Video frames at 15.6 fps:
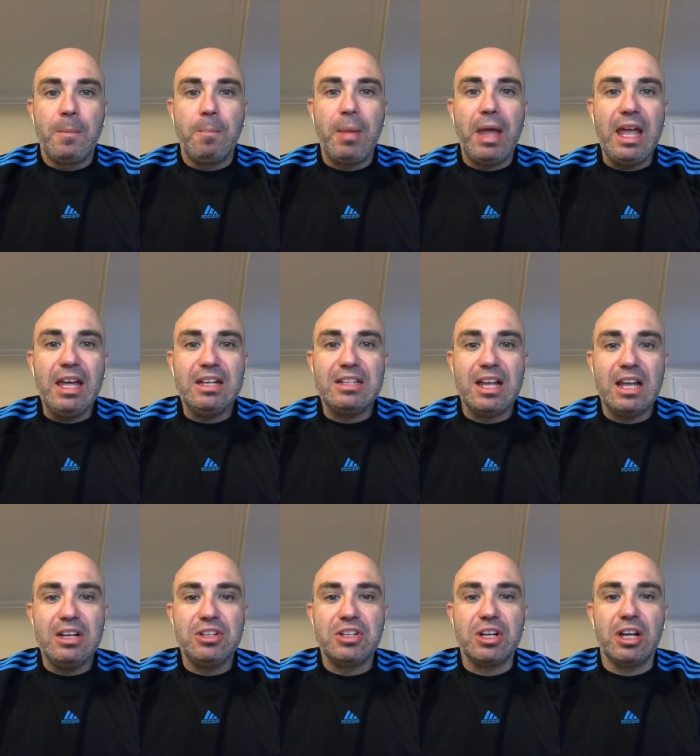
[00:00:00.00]
pay
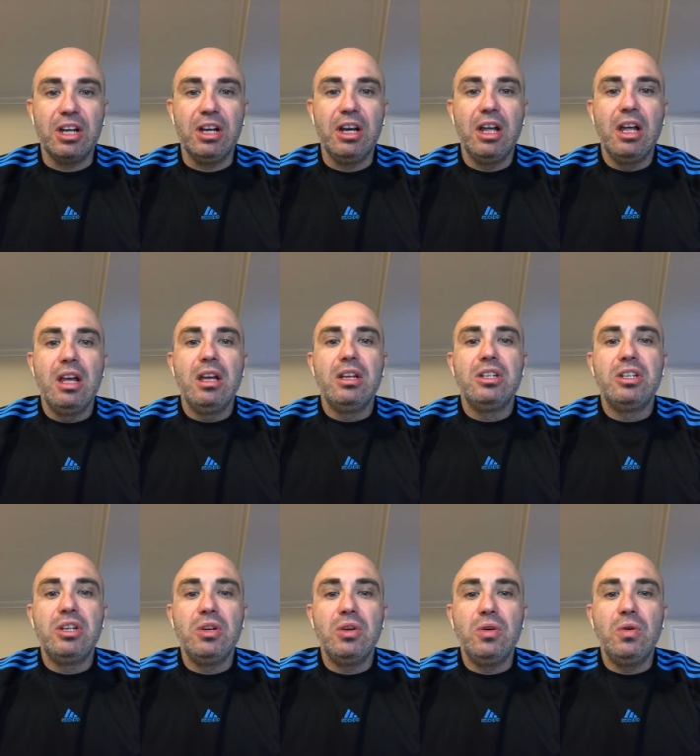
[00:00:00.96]
attention
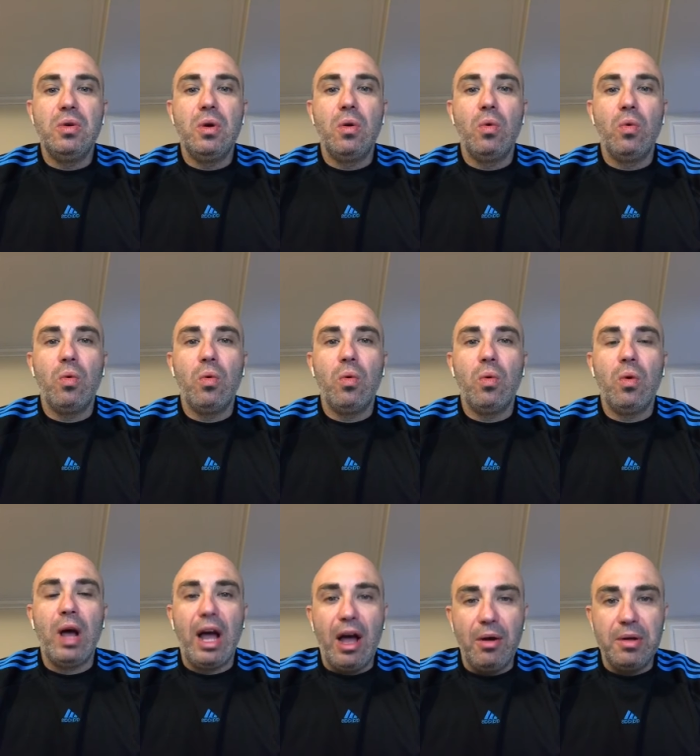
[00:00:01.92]
to
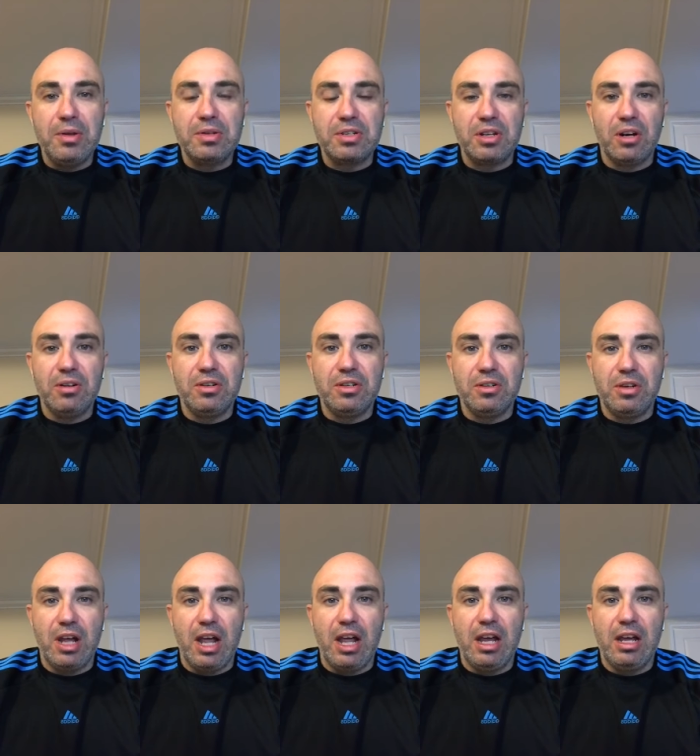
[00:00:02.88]
how you start your
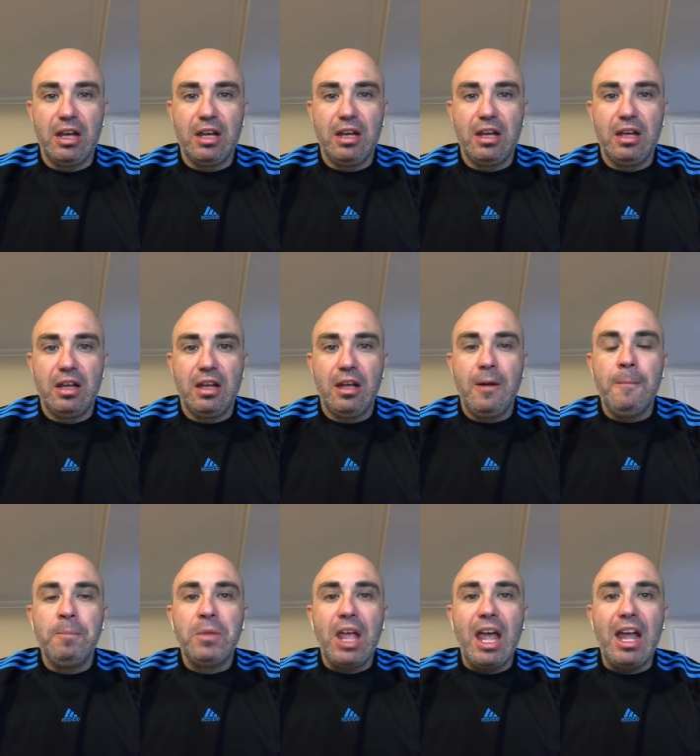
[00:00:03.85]
day.
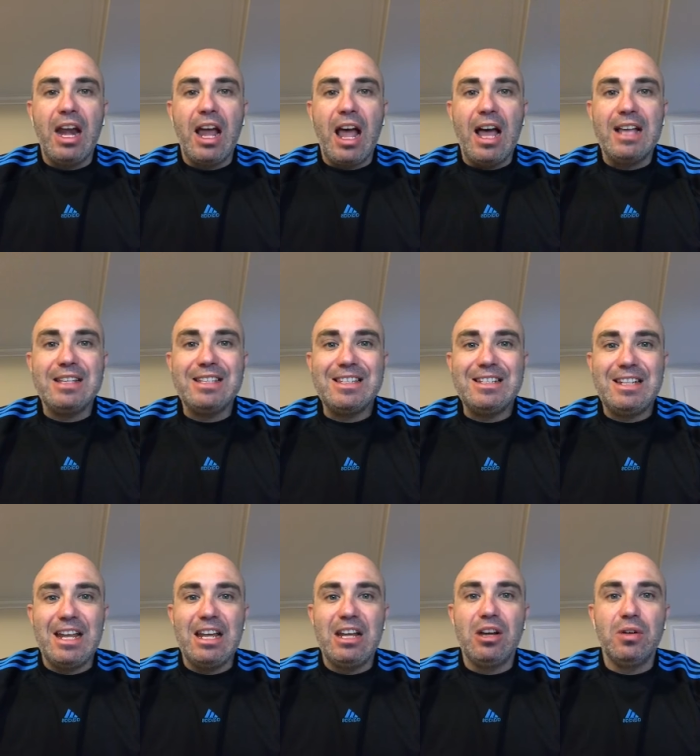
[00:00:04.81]
And as the
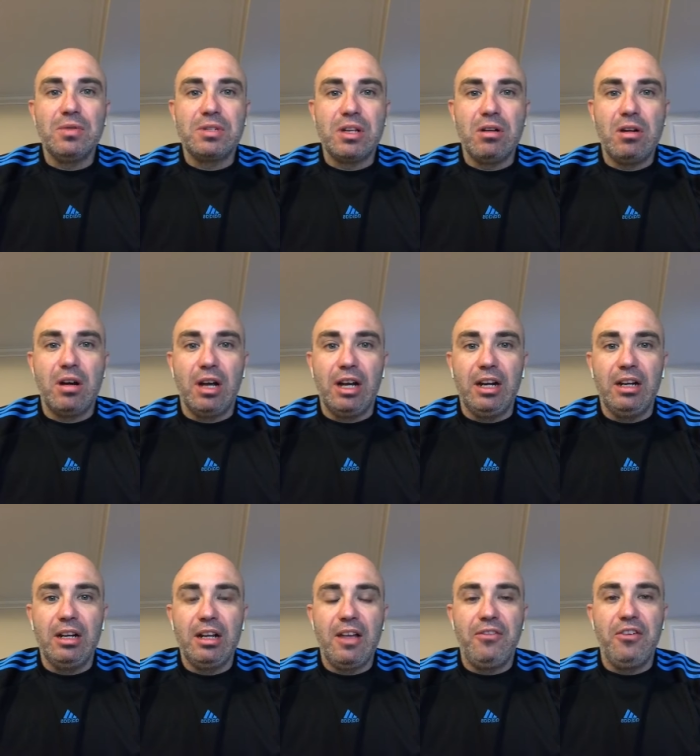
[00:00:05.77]
day goes
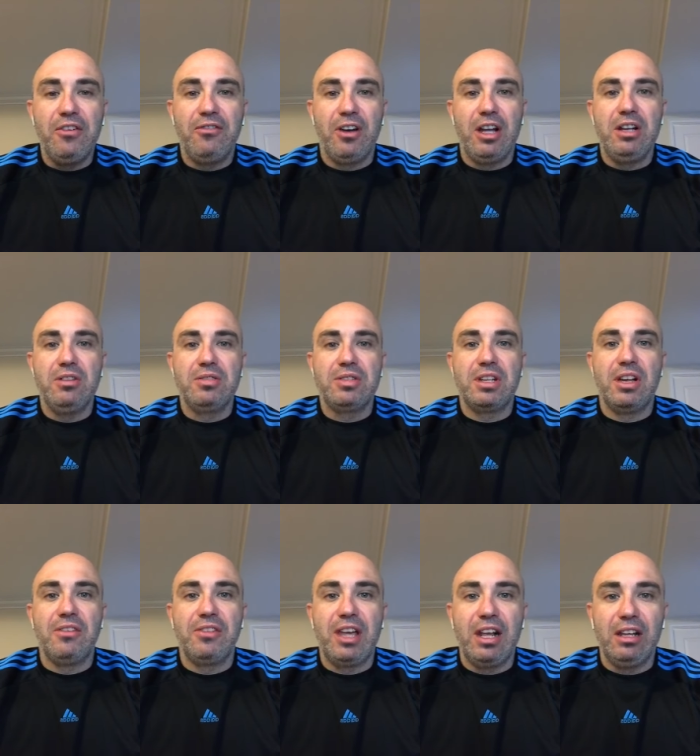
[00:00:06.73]
on, if you find
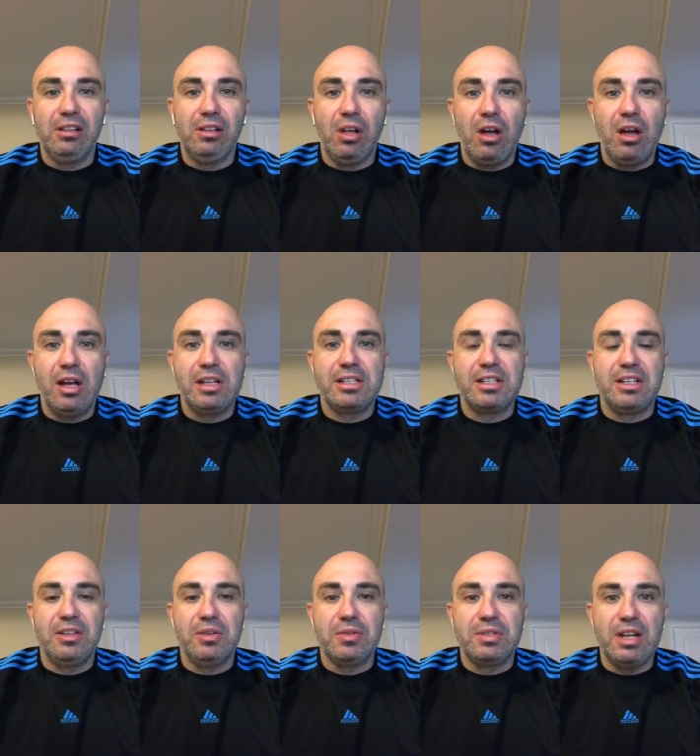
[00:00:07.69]
yourself getting lost
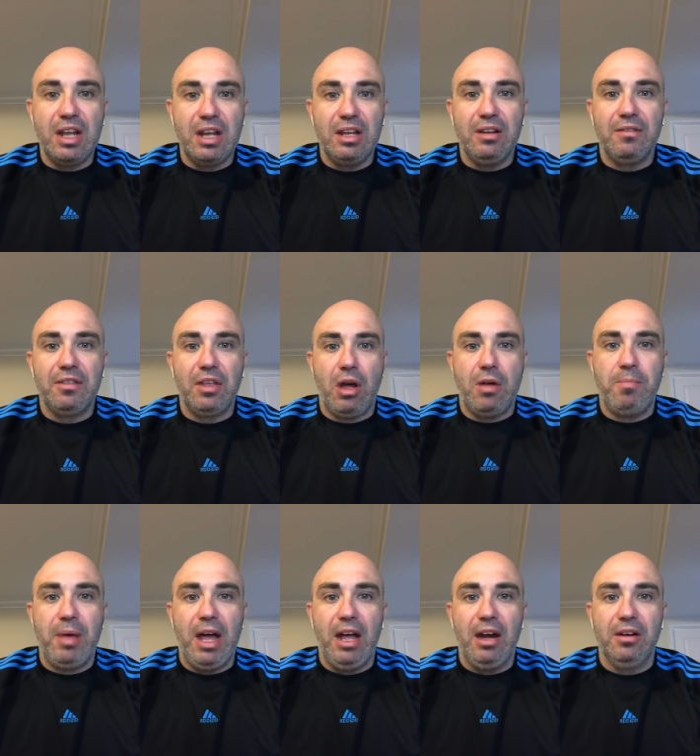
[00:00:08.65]
in those negative
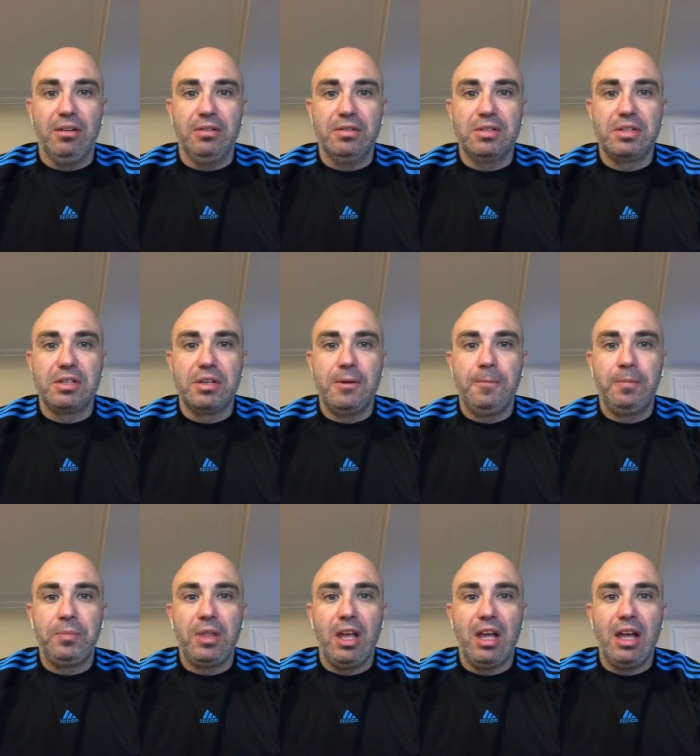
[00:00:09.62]
thought patterns,
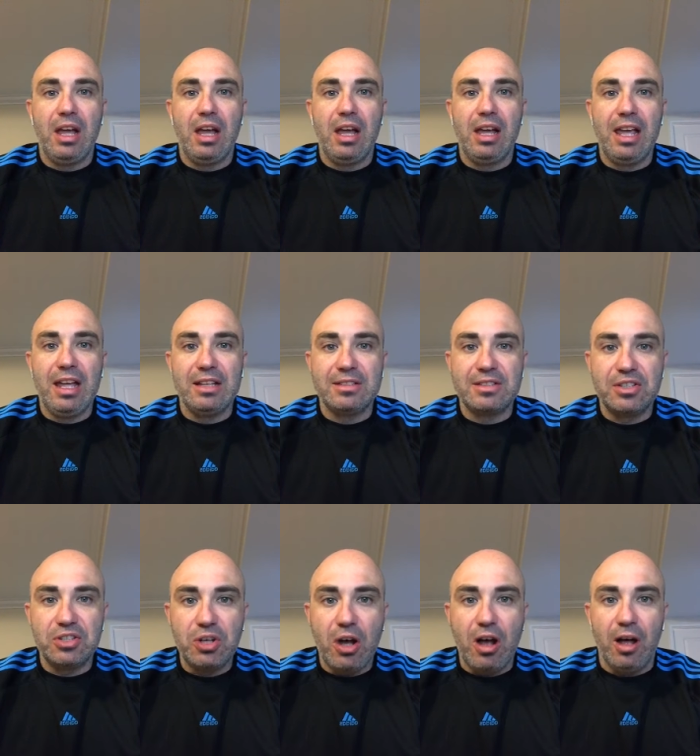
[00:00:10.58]
again,
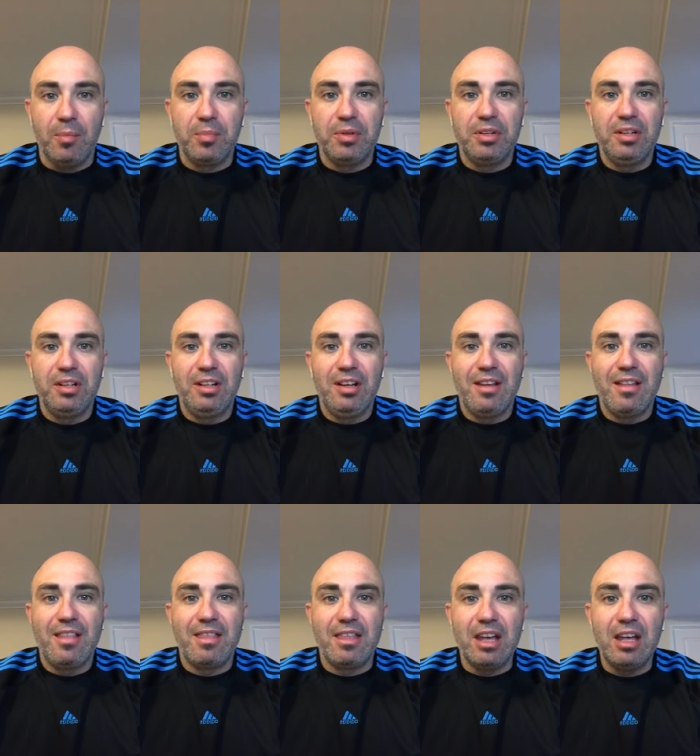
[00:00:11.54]
stop.
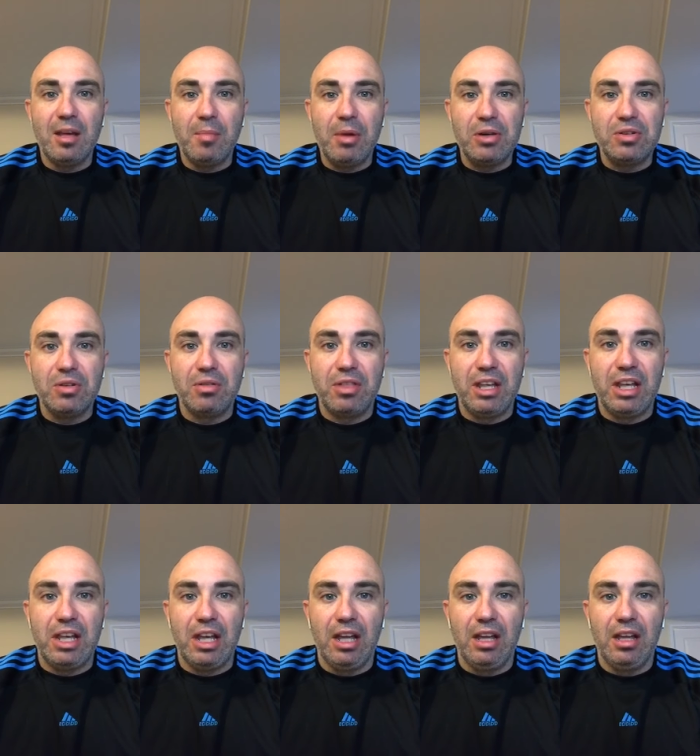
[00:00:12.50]
Think about your
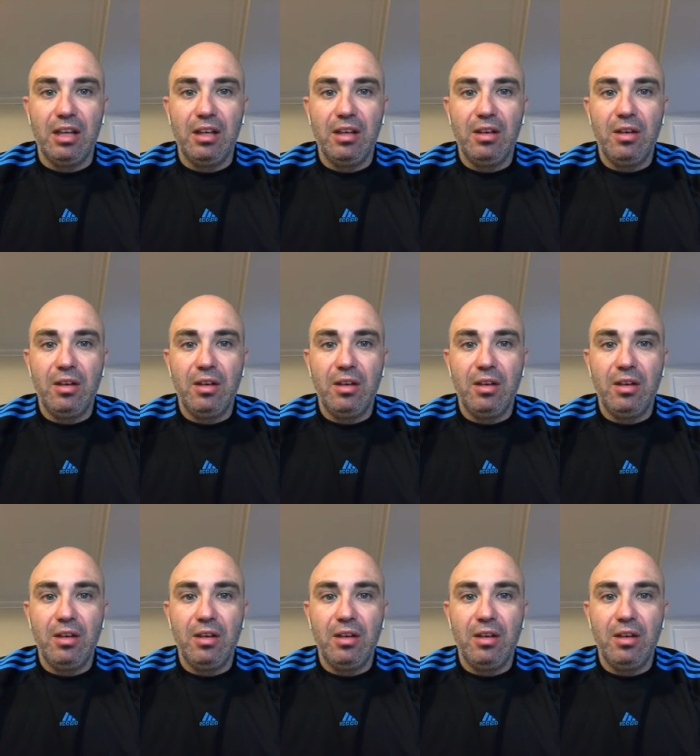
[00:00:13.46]
thinking.